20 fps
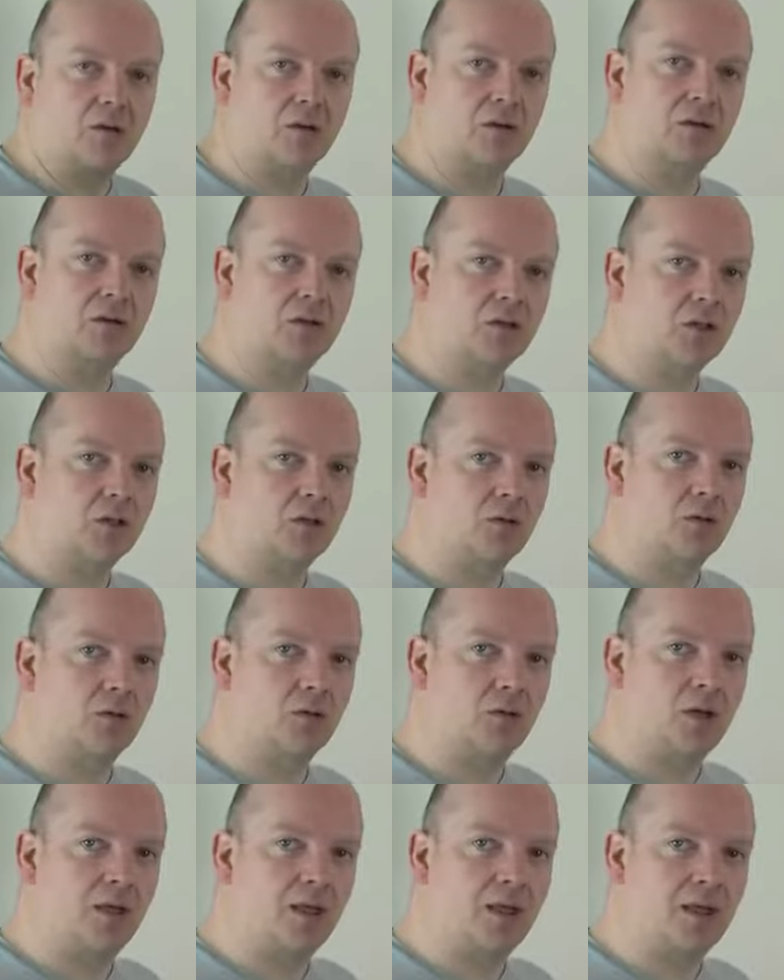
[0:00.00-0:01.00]
So
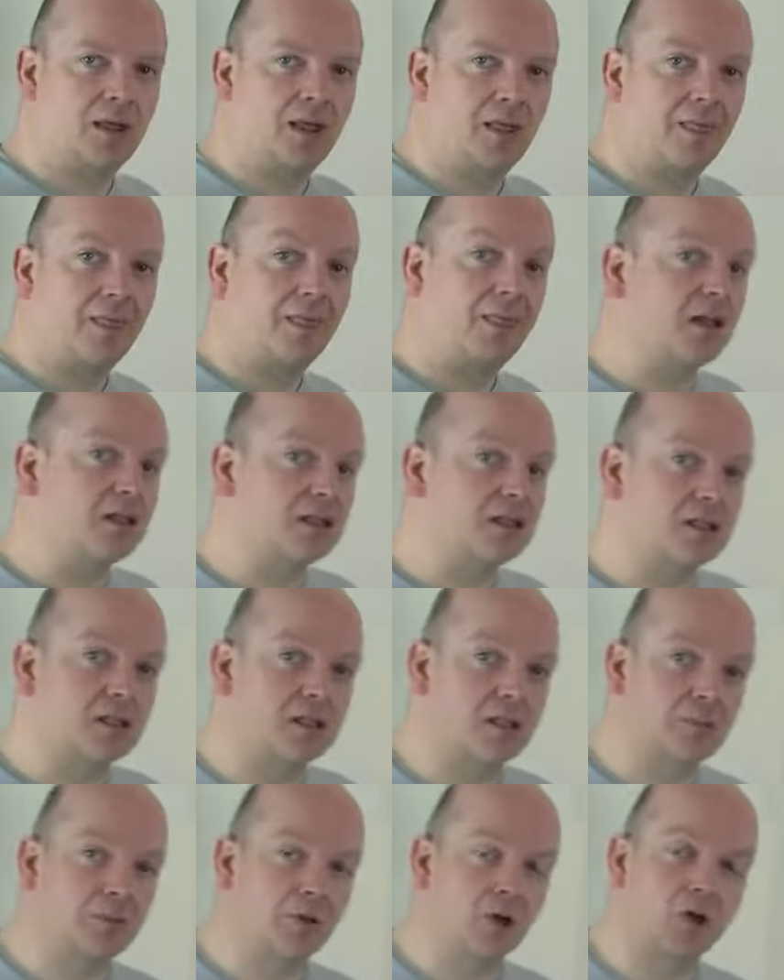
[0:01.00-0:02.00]
that's the
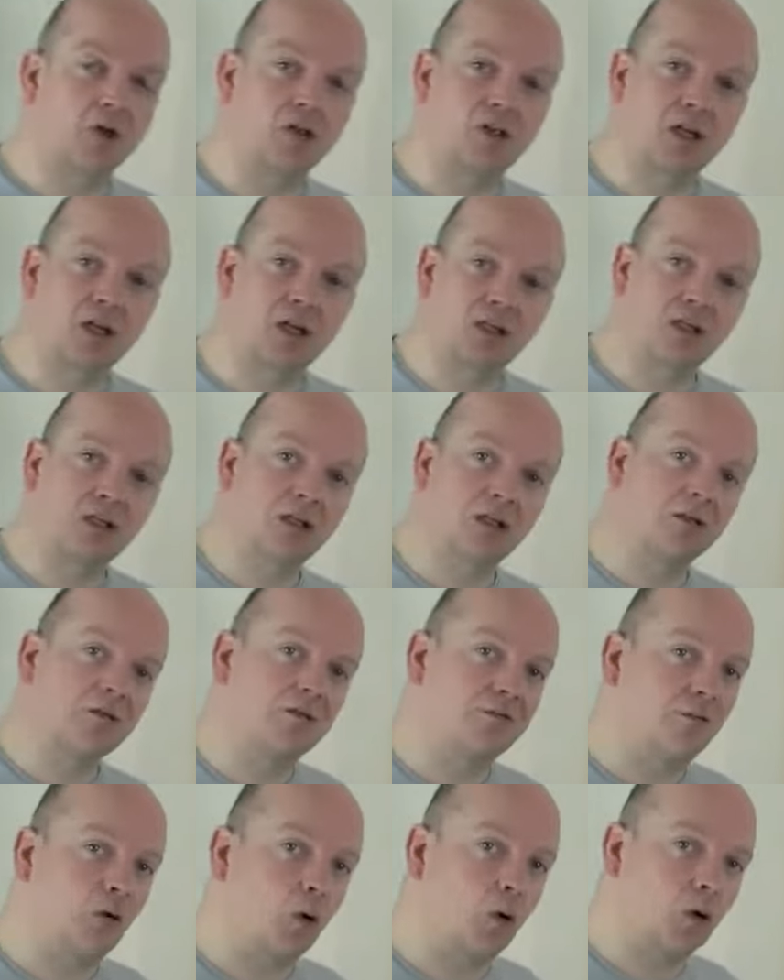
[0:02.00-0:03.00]
project
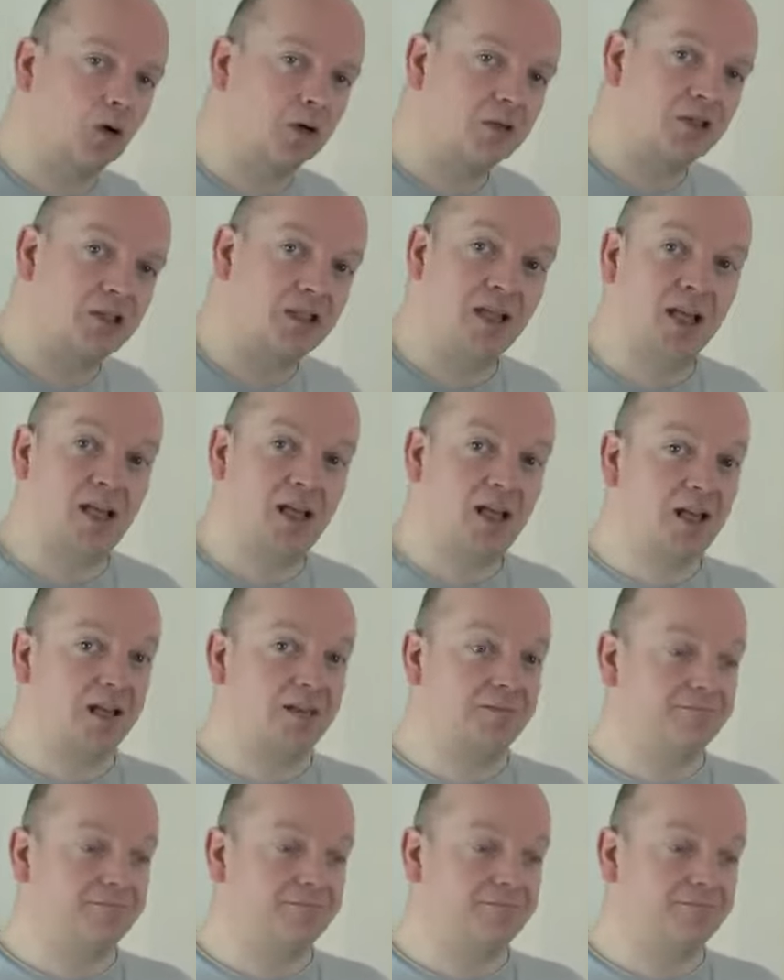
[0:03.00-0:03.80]
for today.